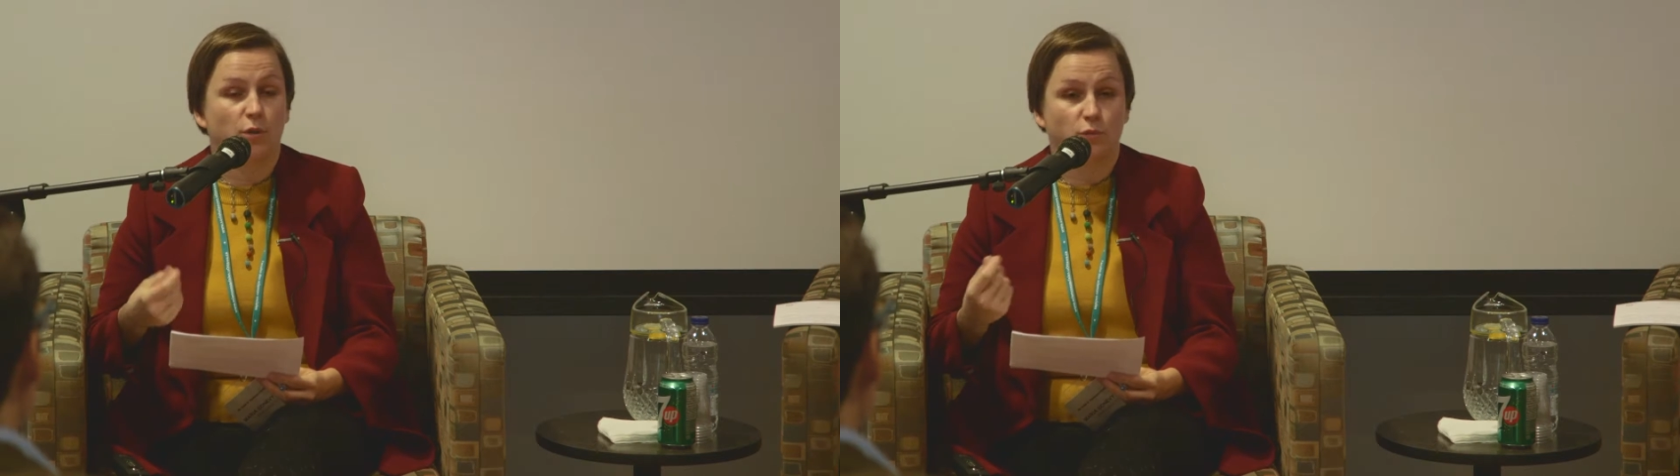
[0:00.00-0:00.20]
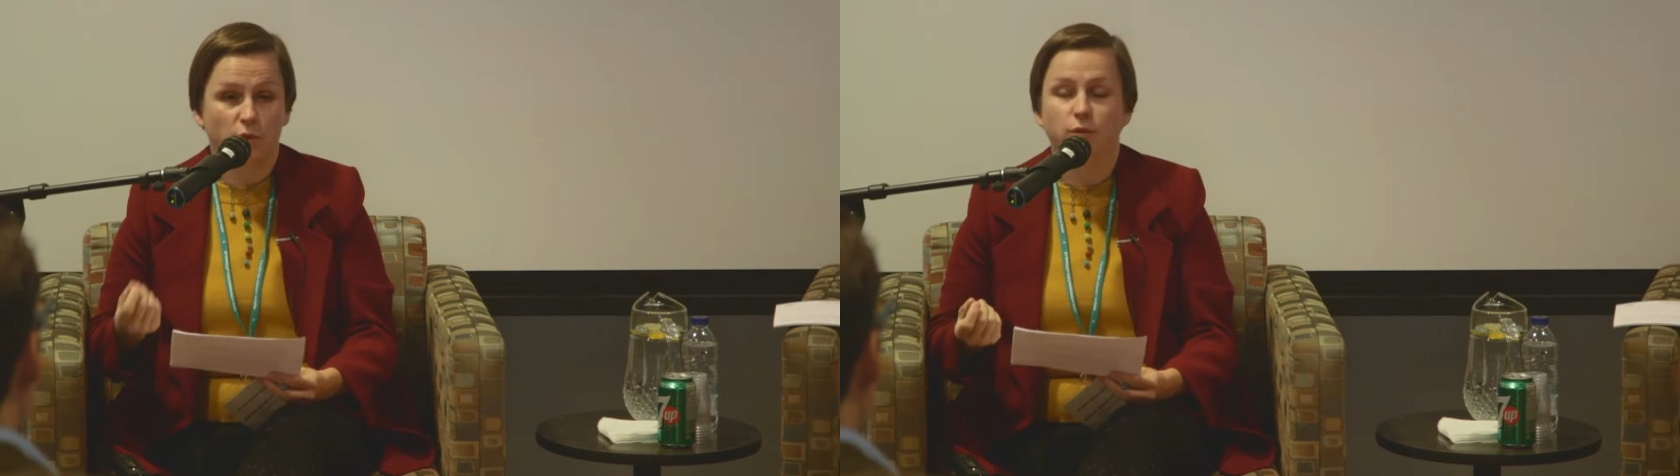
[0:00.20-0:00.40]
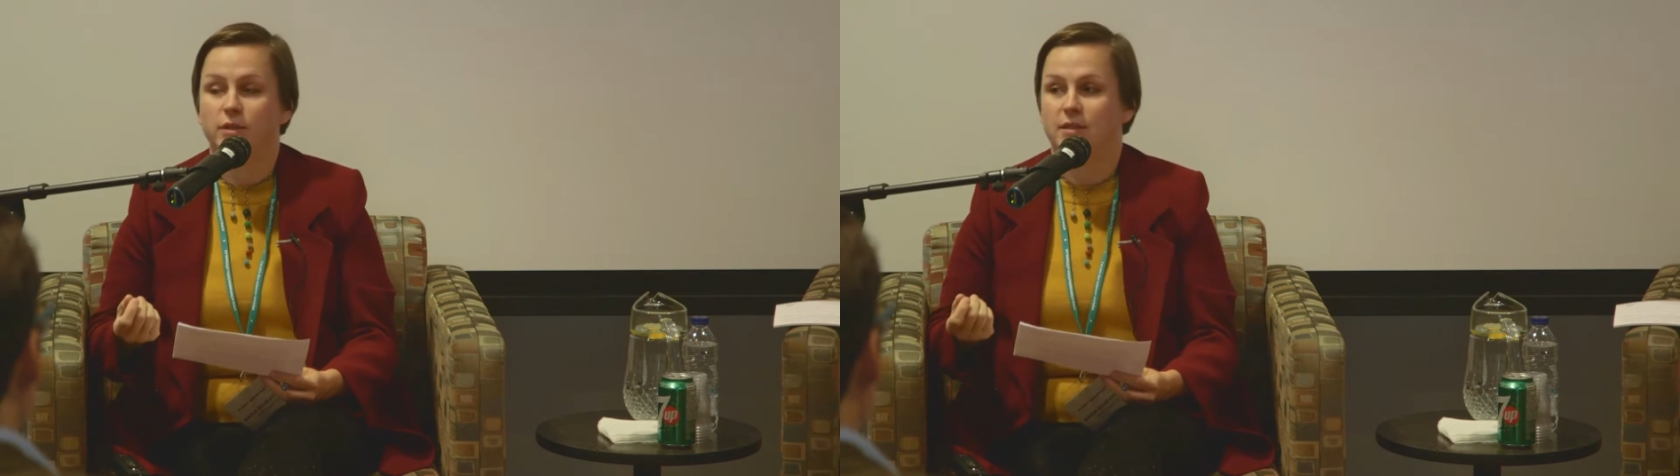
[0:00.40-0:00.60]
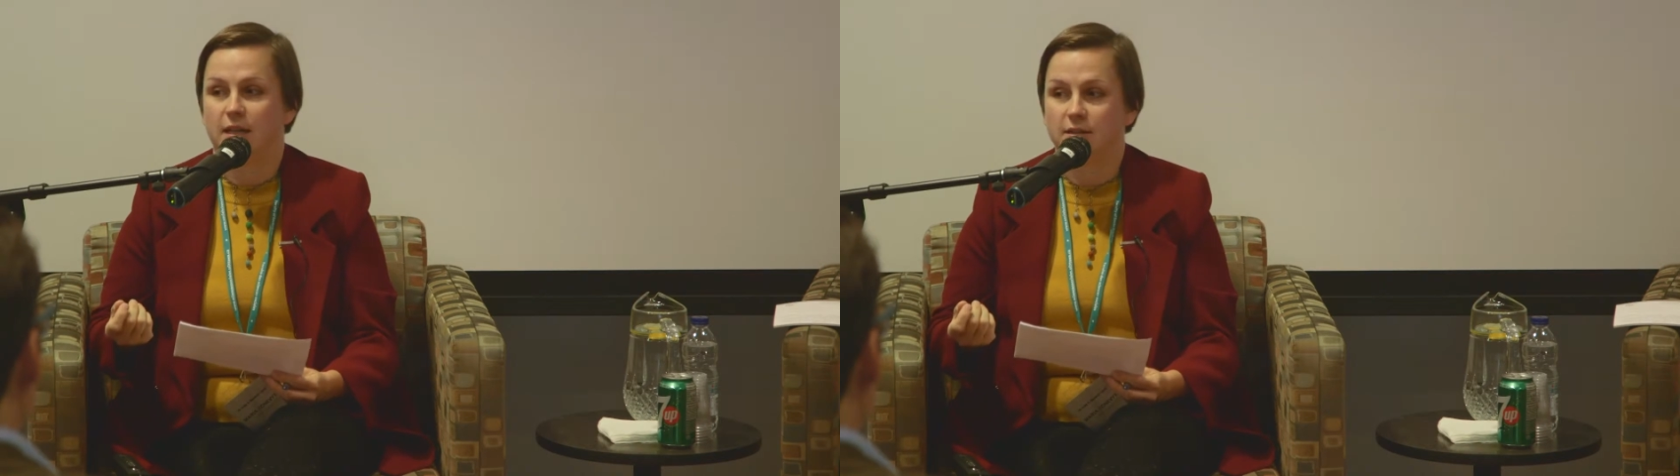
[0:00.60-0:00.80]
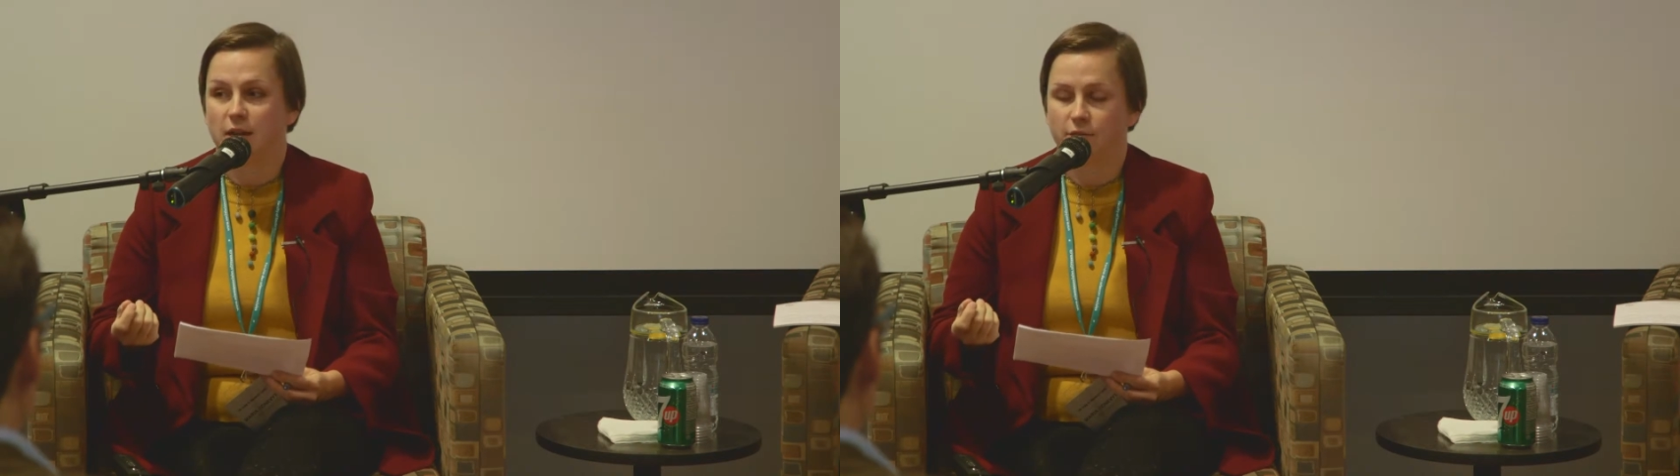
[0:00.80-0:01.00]
erode
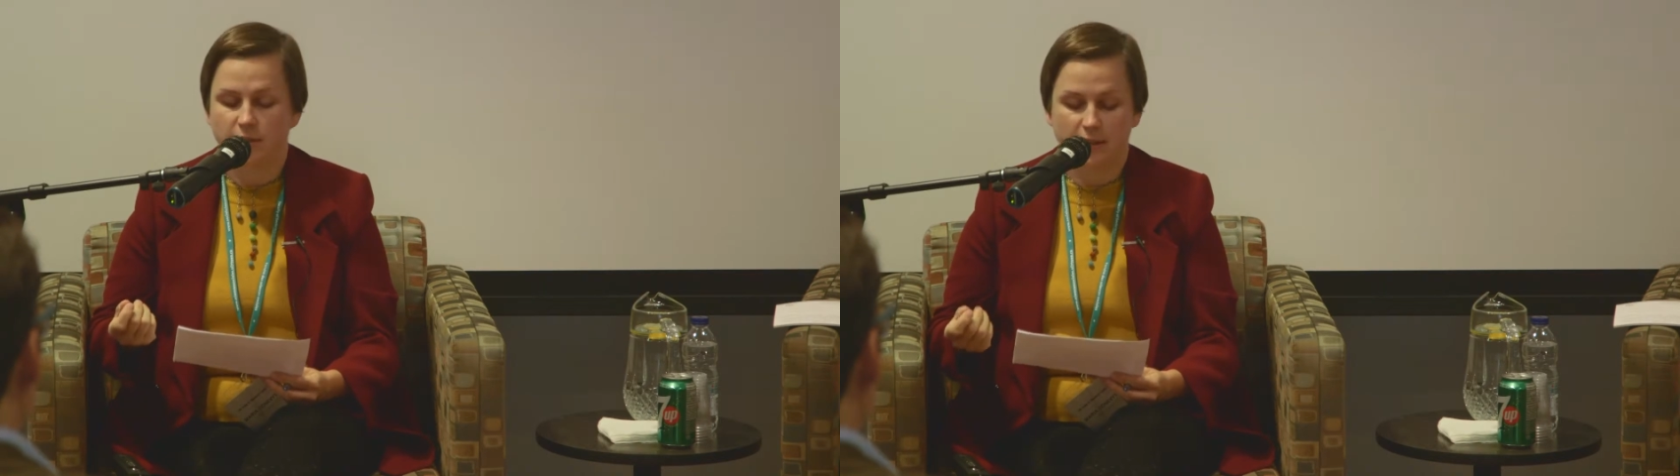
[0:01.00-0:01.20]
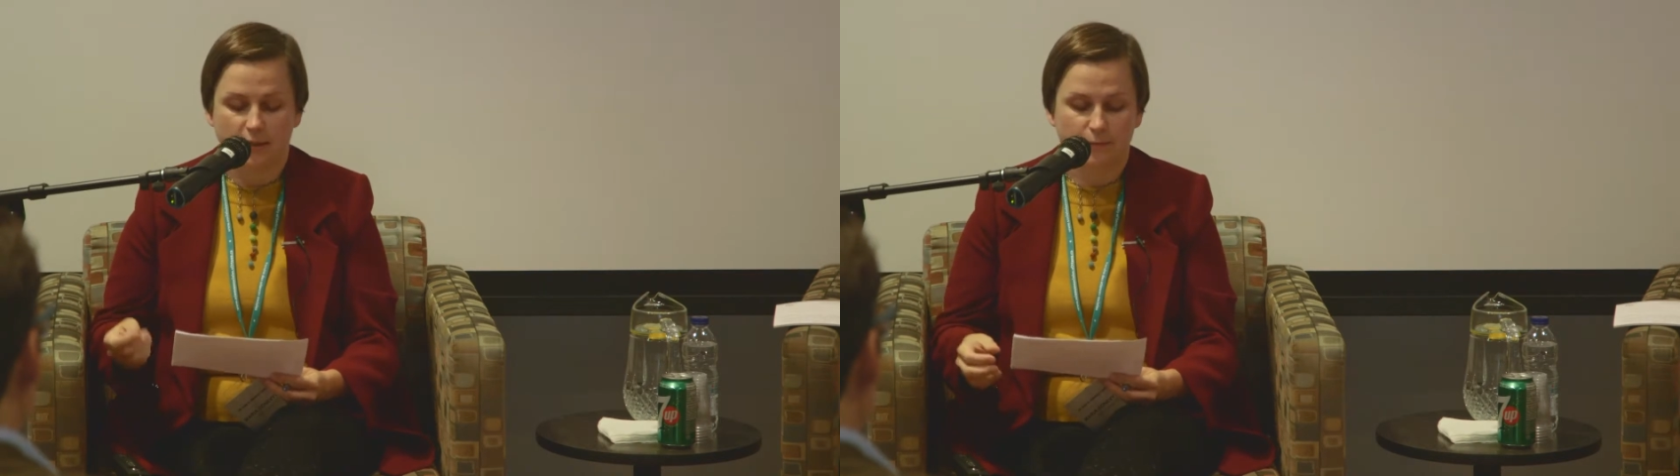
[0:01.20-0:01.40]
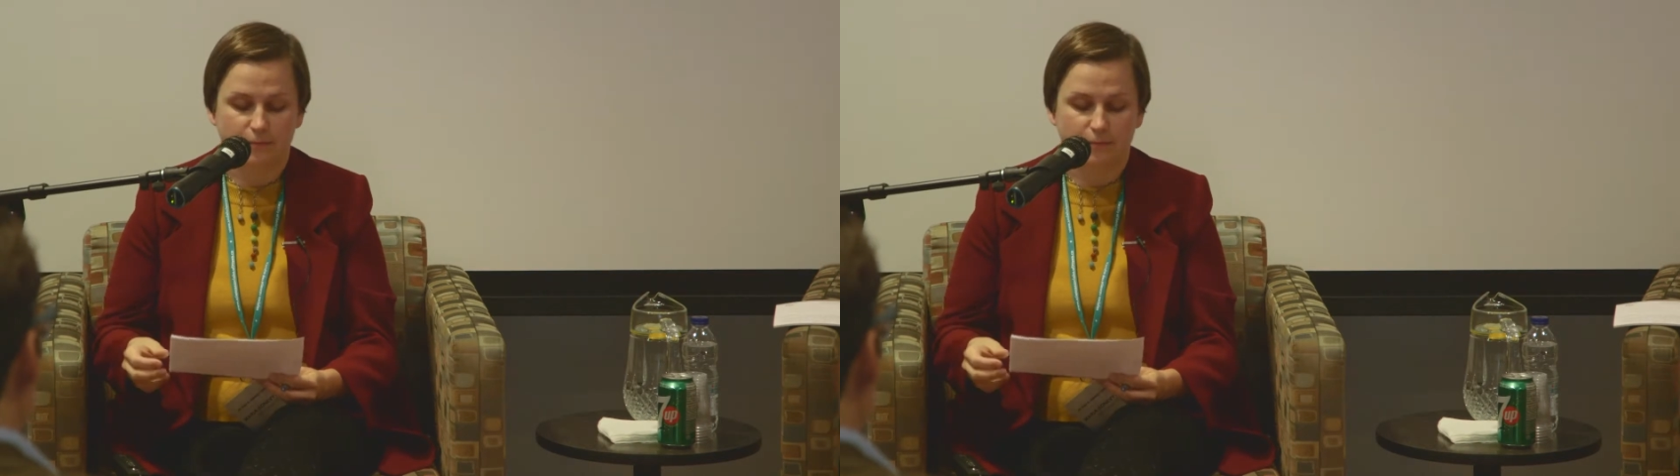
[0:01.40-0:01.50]
state sovereignty.